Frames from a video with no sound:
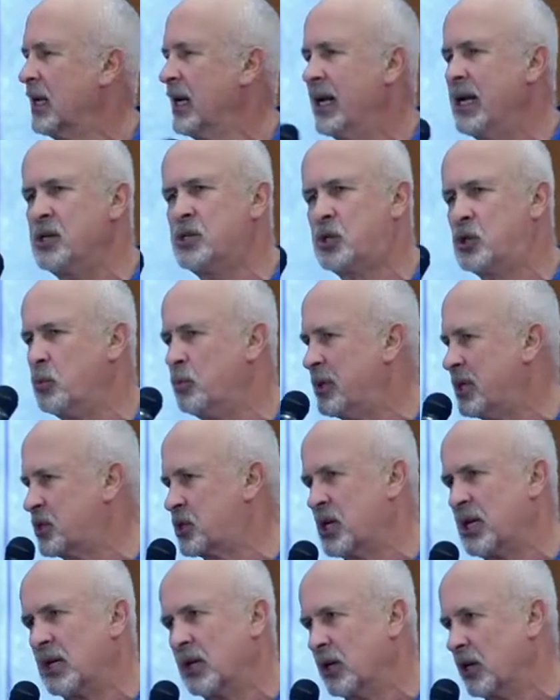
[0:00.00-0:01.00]
He's too
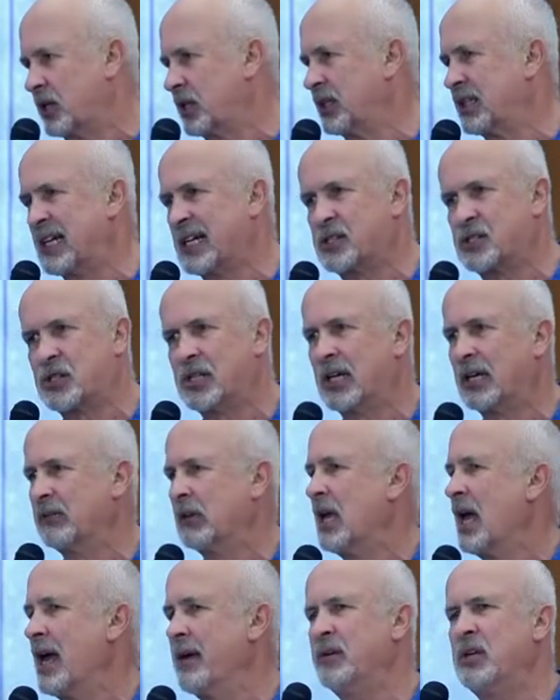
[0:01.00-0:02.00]
busy to look at that
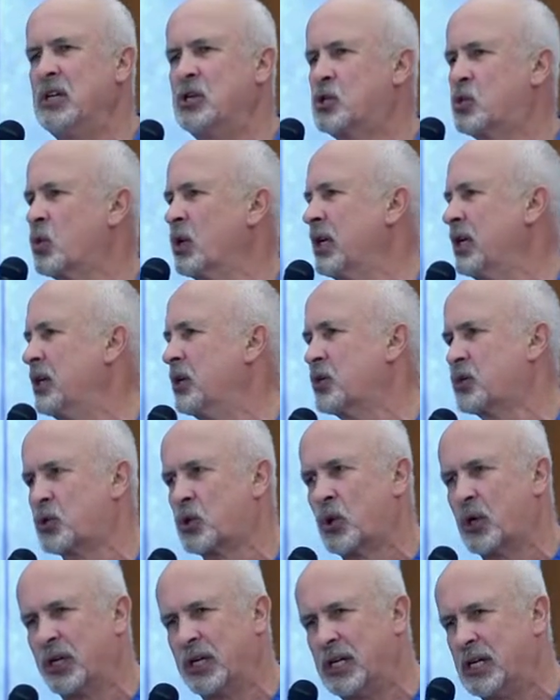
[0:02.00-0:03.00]
stuff. I mean, he's 20 years
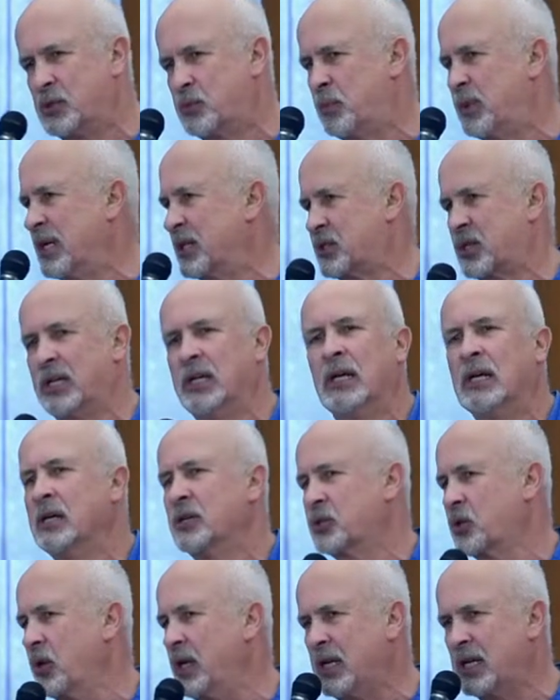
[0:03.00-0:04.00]
old and he's busy,
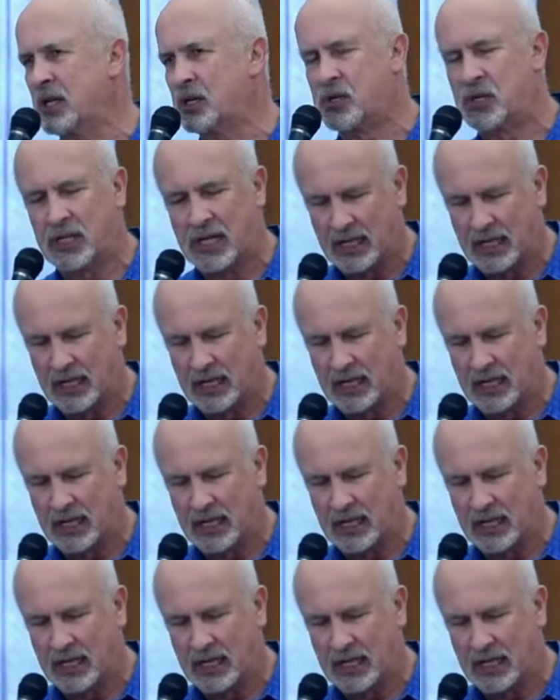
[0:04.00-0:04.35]
so he doesn't